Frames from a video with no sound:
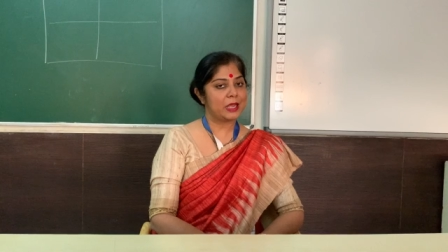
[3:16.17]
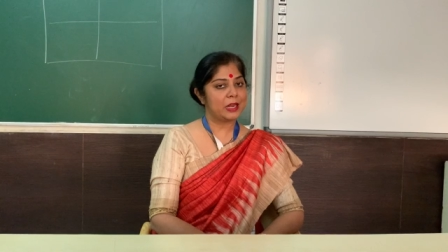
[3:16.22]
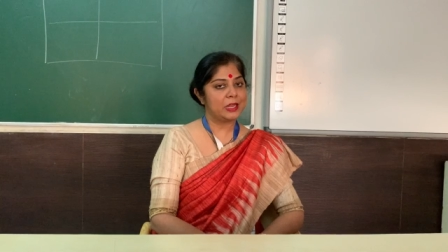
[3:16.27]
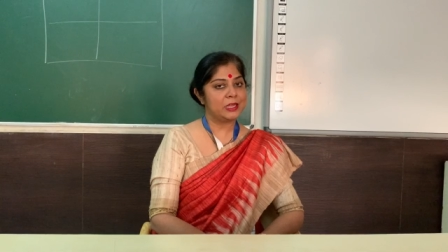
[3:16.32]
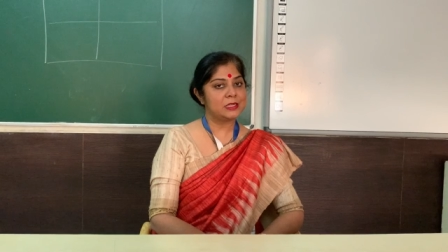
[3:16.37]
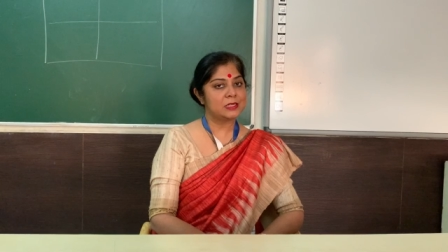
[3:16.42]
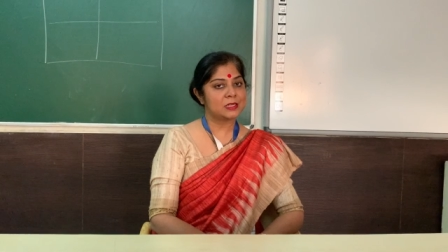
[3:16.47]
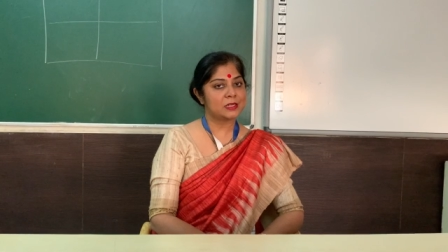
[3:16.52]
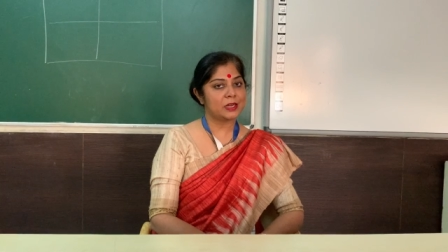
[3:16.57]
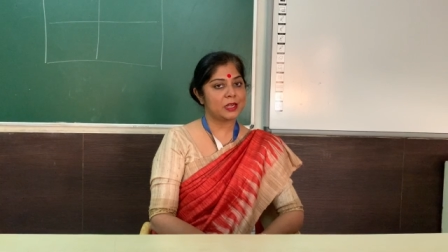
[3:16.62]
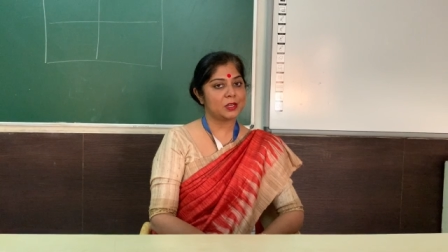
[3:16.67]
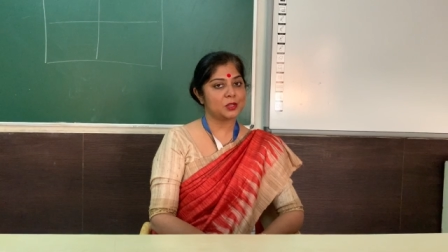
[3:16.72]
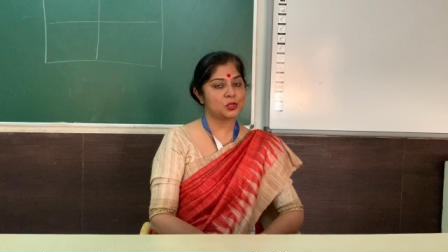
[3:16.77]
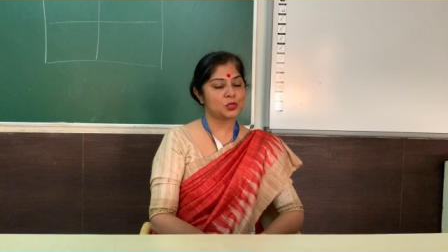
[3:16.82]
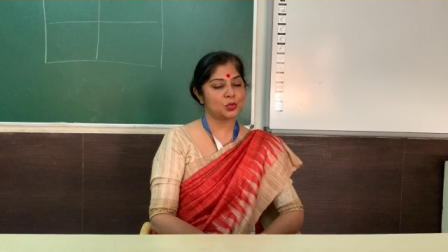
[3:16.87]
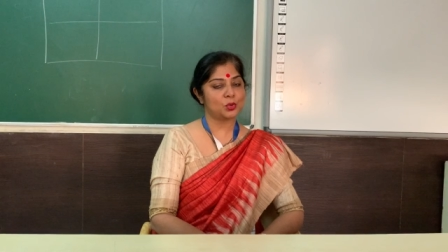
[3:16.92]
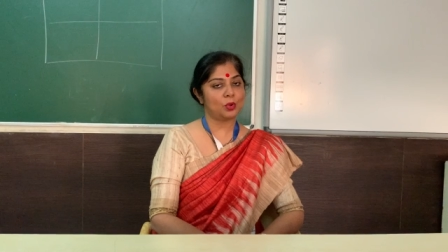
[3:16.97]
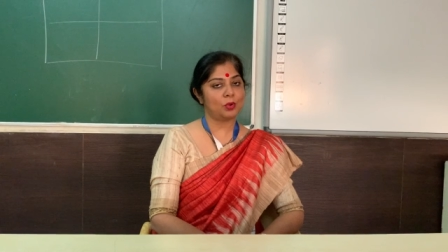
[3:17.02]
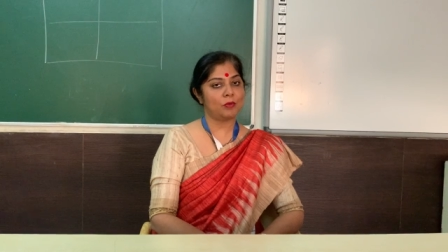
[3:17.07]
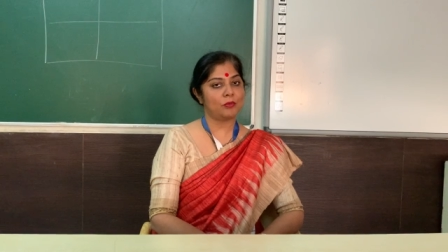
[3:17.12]
any
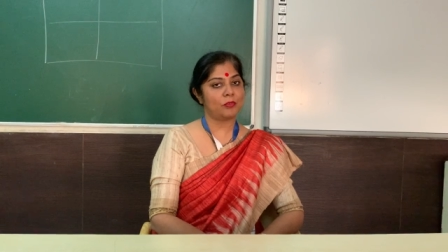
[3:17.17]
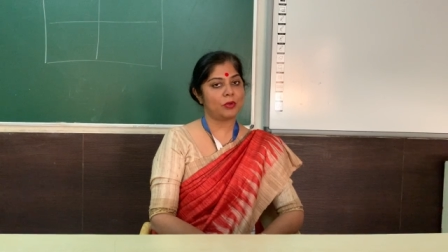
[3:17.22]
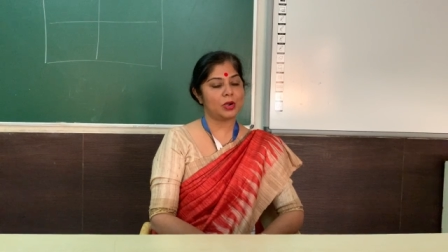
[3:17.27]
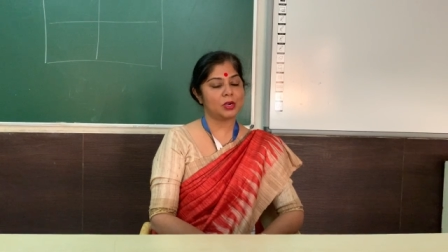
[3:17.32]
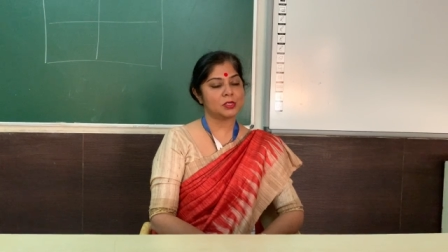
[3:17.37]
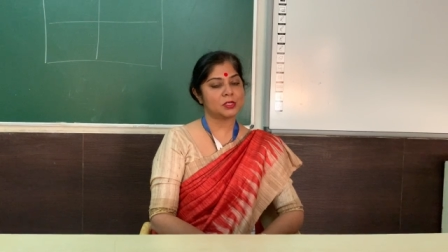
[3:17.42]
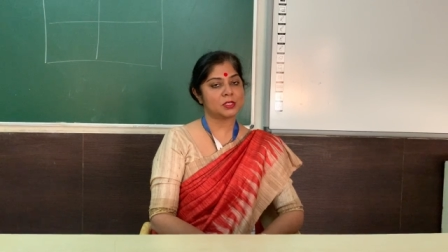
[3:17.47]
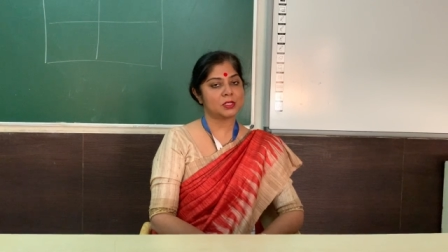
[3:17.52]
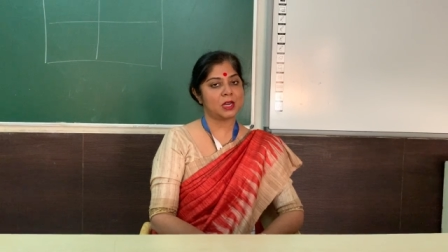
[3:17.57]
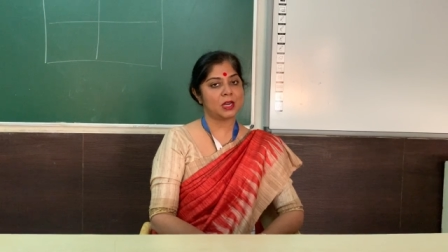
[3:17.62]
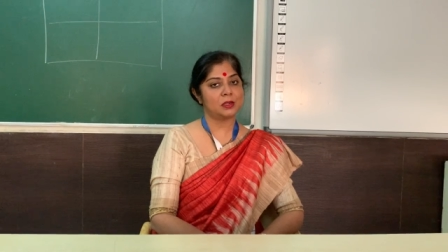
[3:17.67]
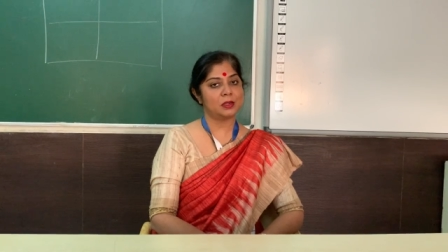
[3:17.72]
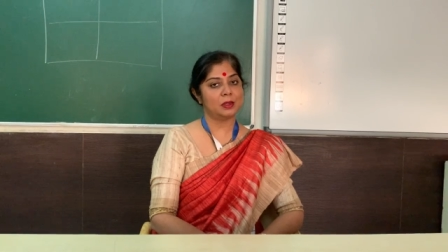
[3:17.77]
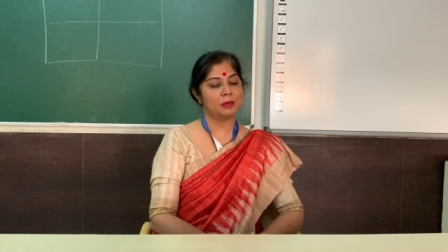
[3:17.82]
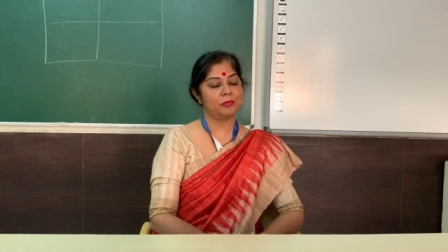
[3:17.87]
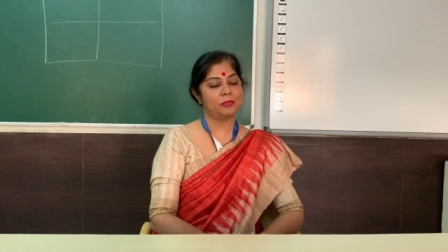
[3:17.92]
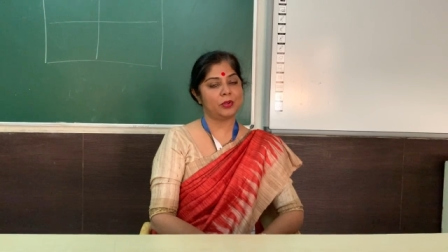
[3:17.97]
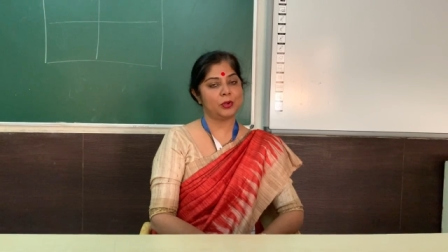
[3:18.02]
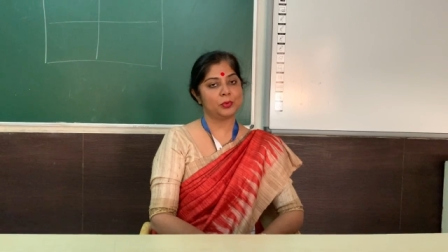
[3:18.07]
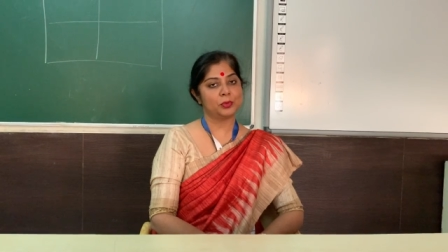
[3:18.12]
stage of our
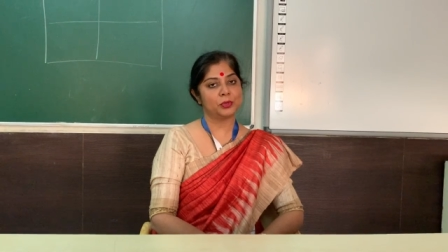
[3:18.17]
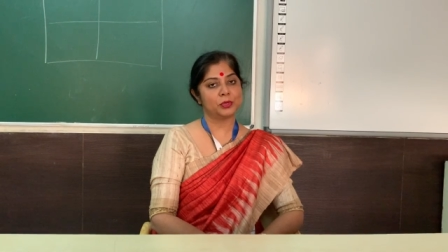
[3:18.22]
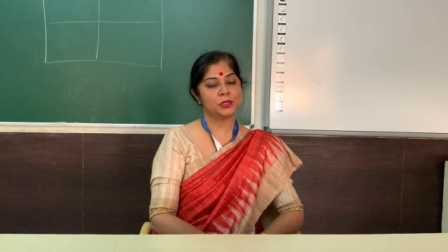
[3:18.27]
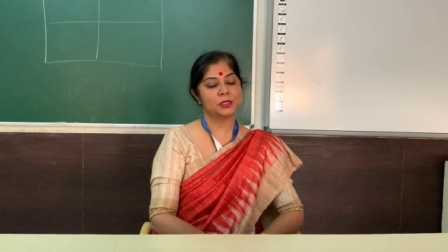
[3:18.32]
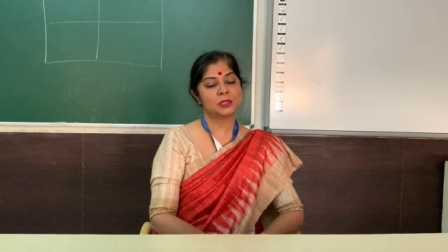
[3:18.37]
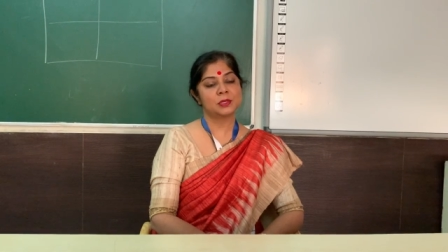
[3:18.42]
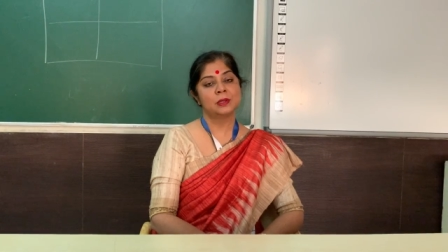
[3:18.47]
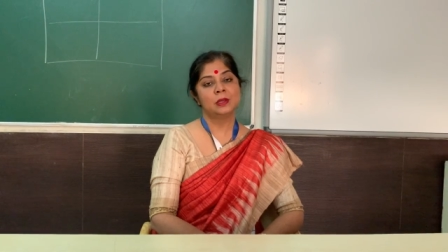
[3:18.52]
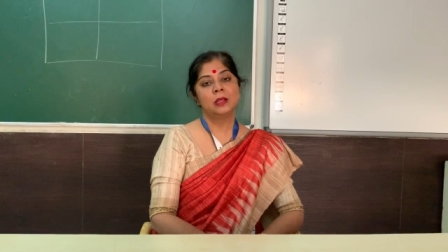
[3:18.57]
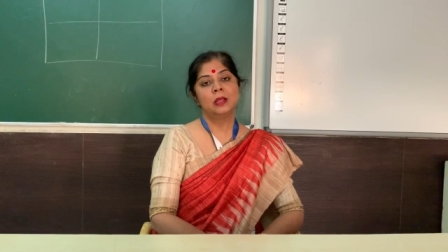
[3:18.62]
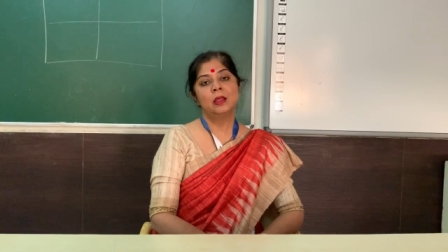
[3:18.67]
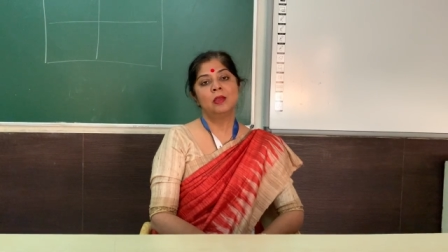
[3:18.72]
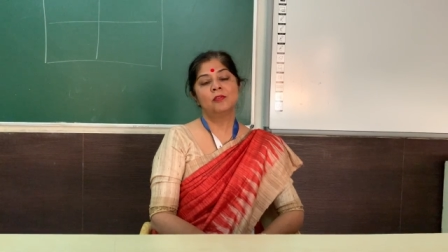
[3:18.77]
startup founders.